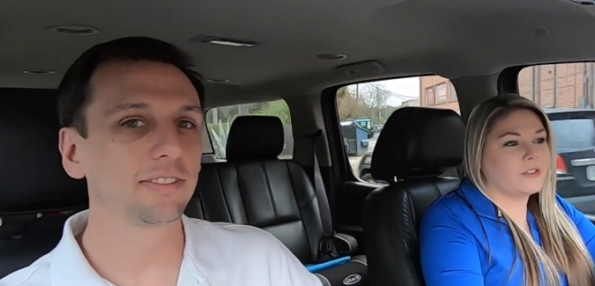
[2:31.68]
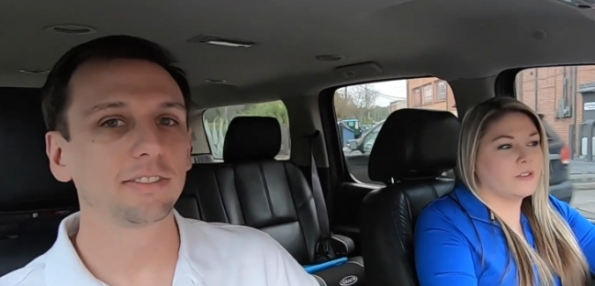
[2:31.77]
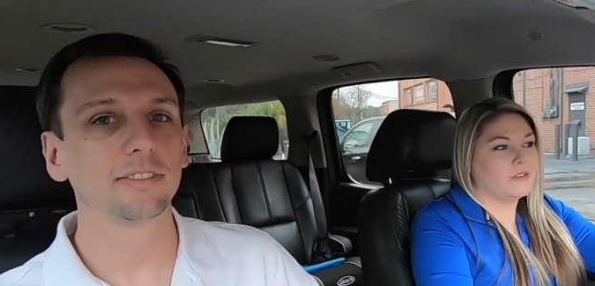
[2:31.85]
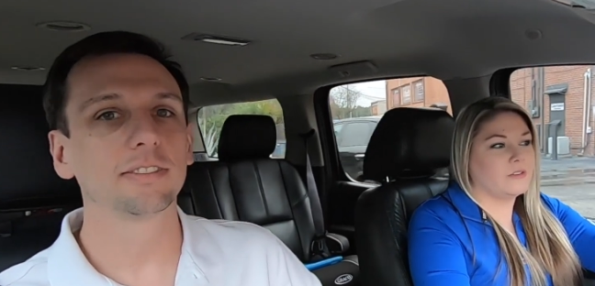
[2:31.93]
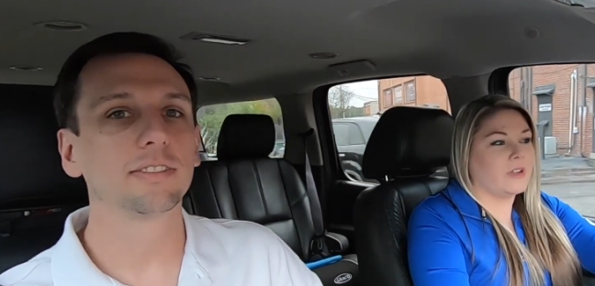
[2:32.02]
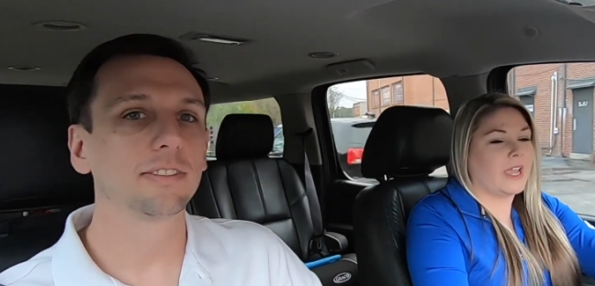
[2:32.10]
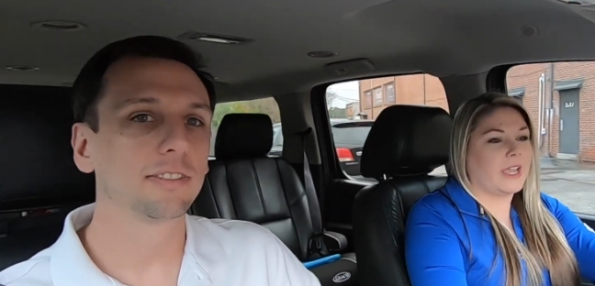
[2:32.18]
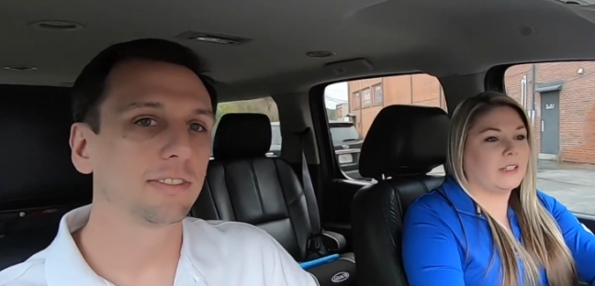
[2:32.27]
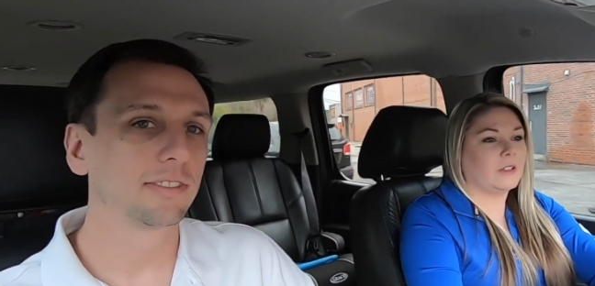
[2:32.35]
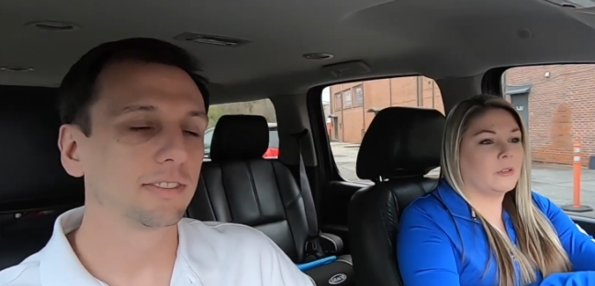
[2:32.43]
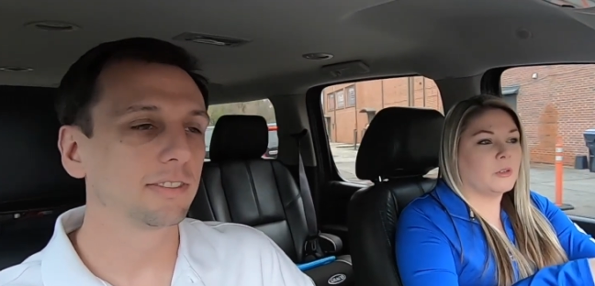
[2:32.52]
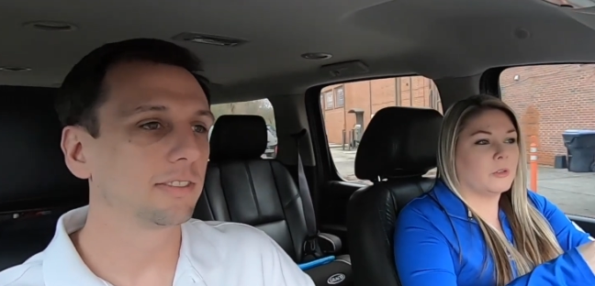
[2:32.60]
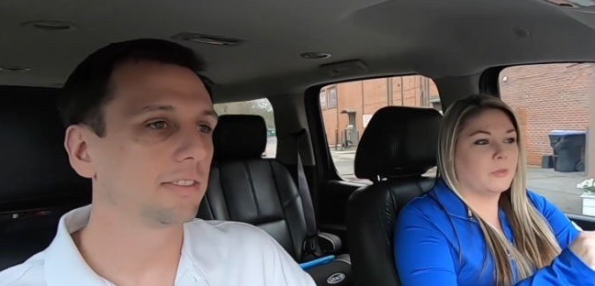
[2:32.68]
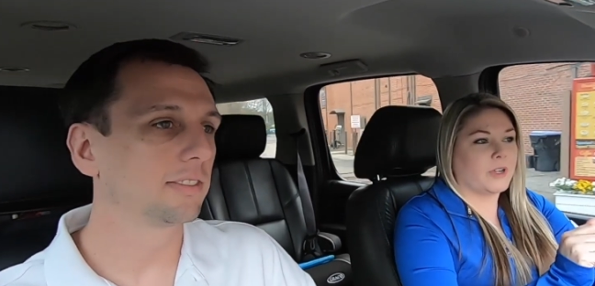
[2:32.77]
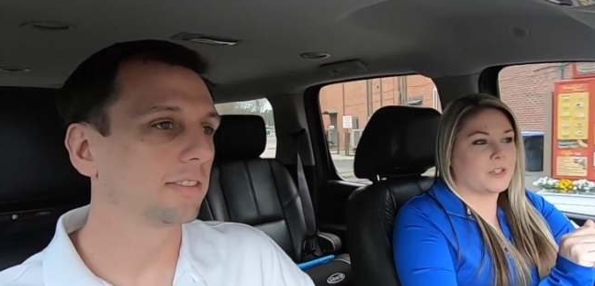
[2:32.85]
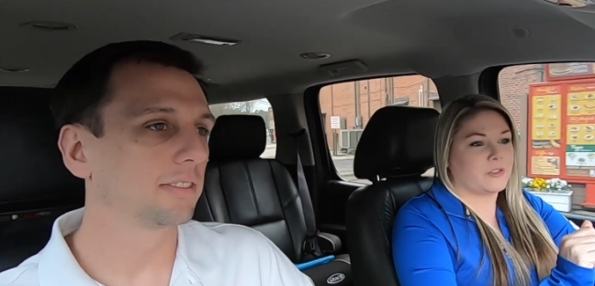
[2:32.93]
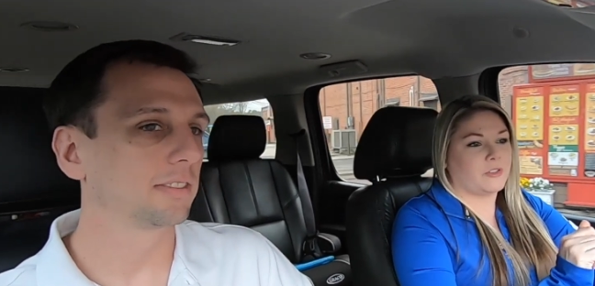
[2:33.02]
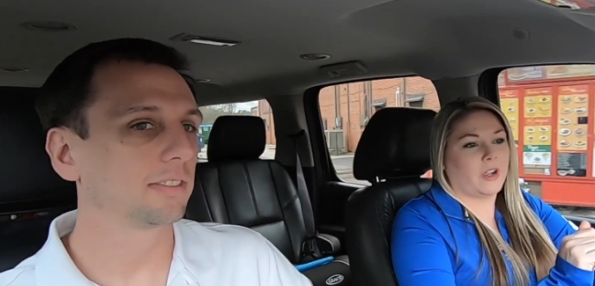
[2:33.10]
Speaker 1: to a local
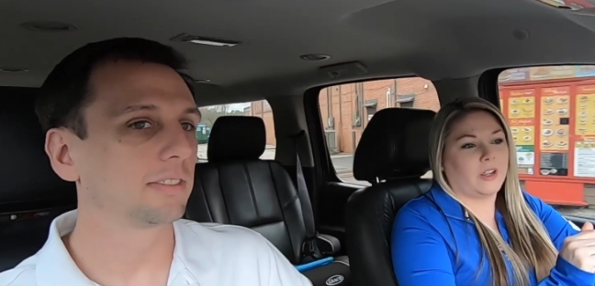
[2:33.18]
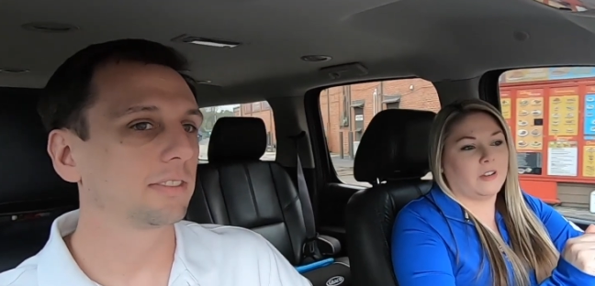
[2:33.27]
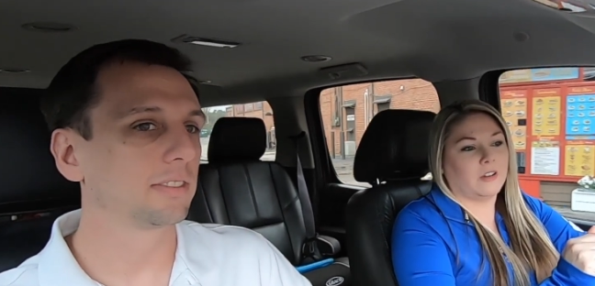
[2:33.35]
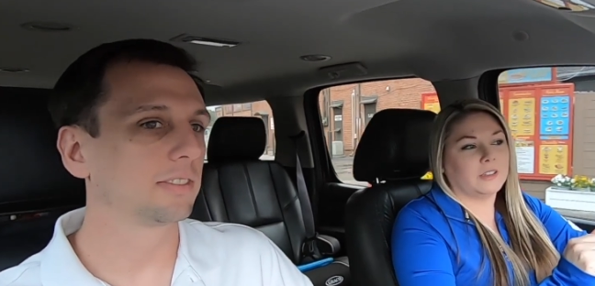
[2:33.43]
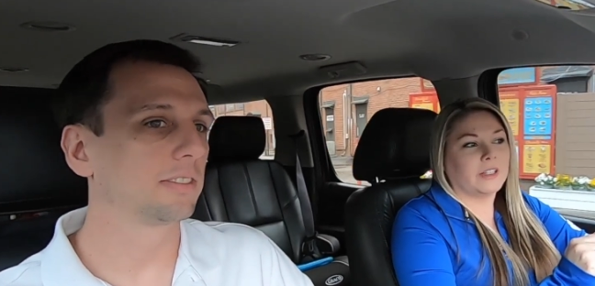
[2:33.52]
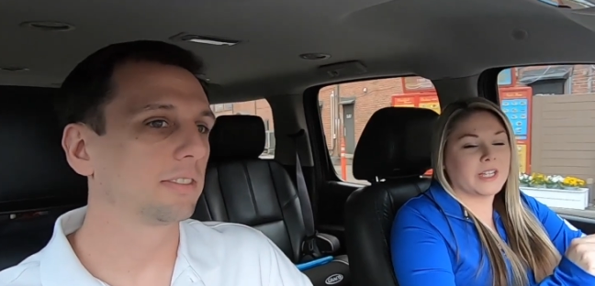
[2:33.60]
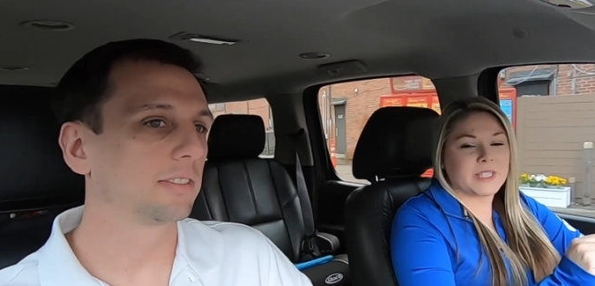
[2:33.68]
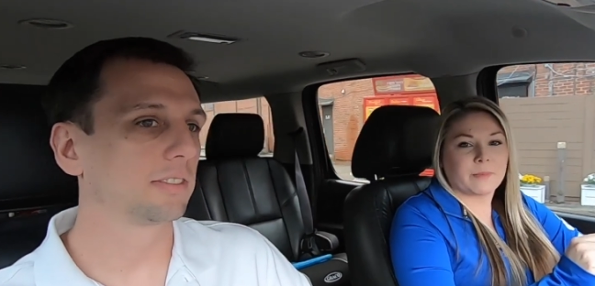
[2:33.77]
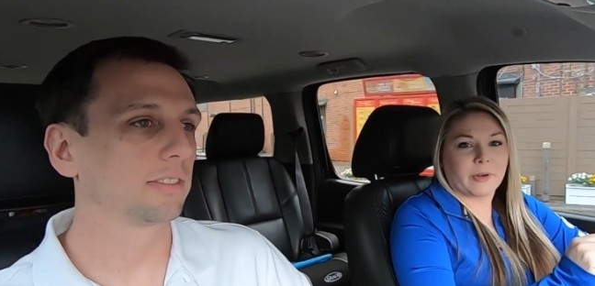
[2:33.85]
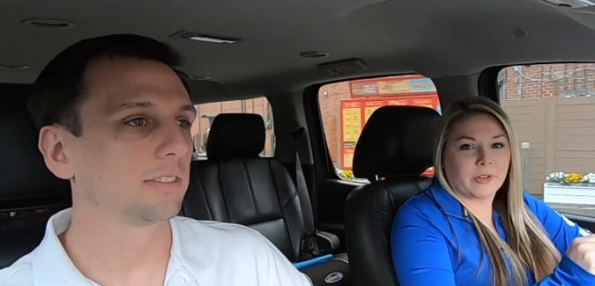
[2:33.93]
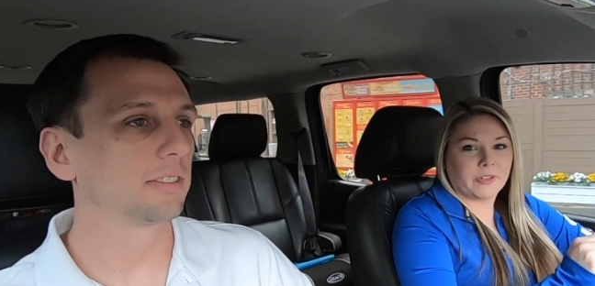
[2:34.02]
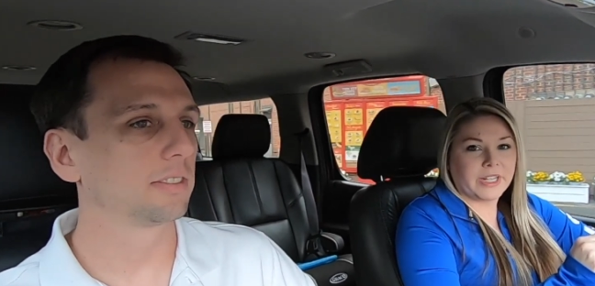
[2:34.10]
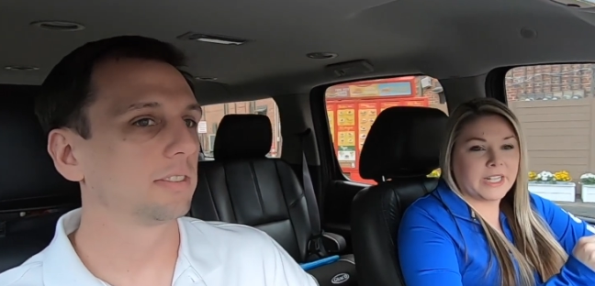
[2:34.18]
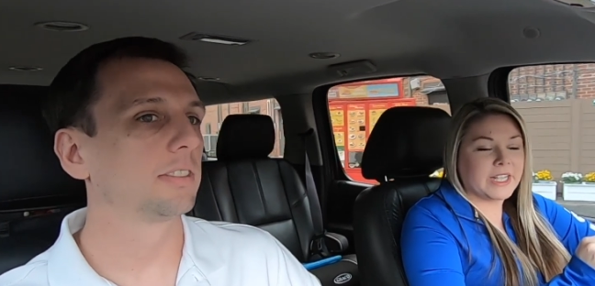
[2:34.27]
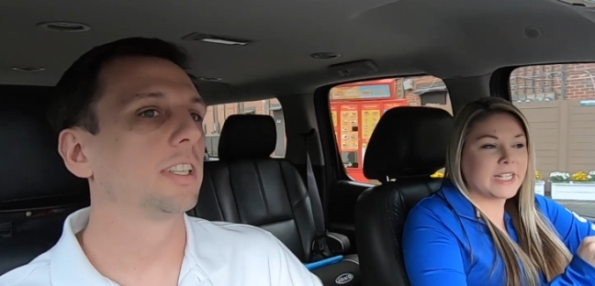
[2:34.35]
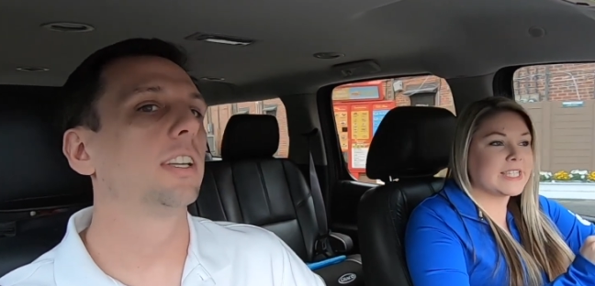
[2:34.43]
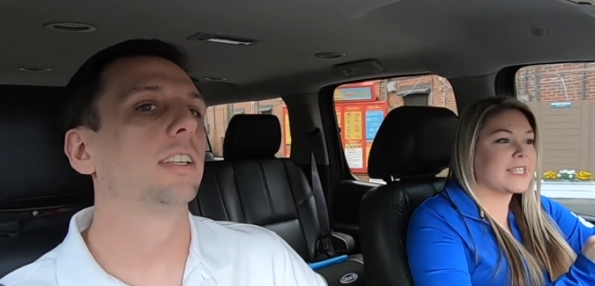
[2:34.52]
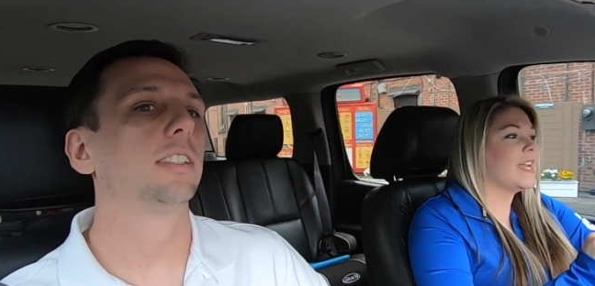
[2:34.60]
restaurant called Las
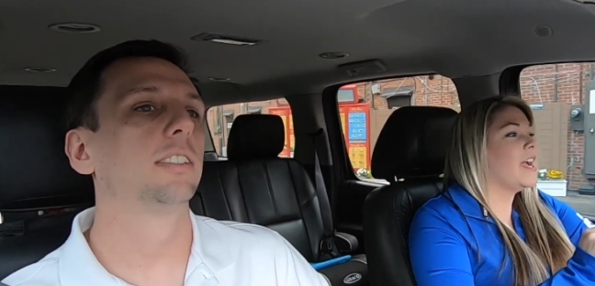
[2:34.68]
Margaritas